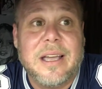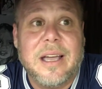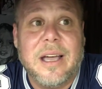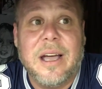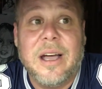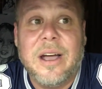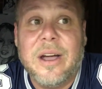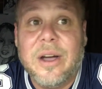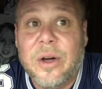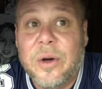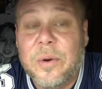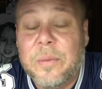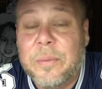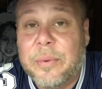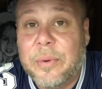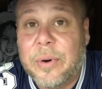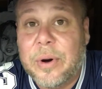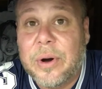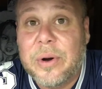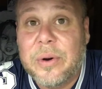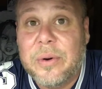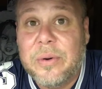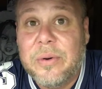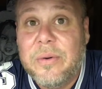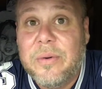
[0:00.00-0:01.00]
Uh Oh
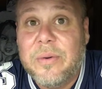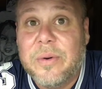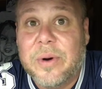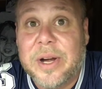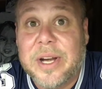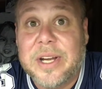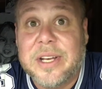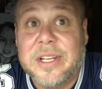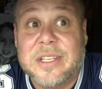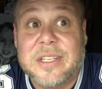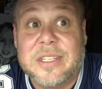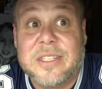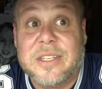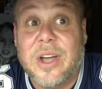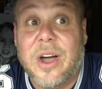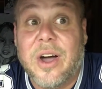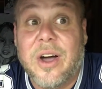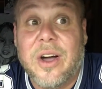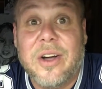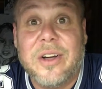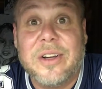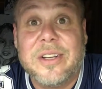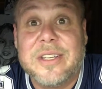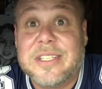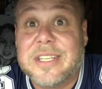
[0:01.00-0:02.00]
Bro, where he just
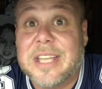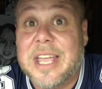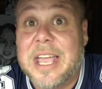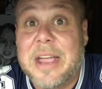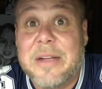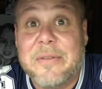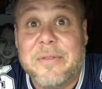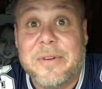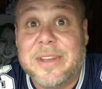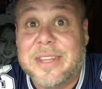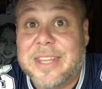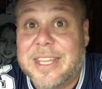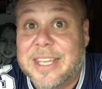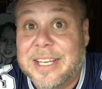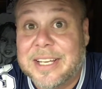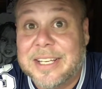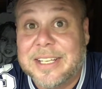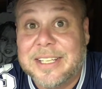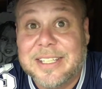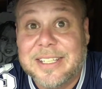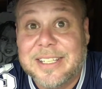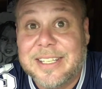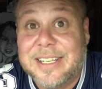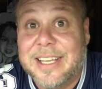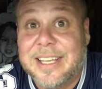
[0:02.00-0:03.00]
dogs everything,
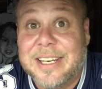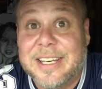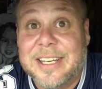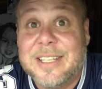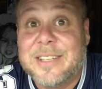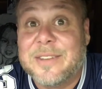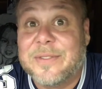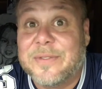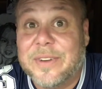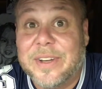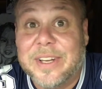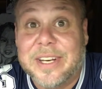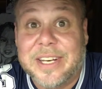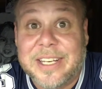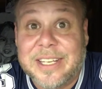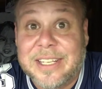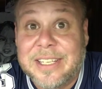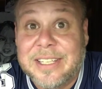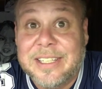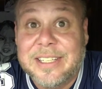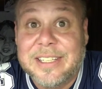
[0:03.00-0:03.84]
and it's funny.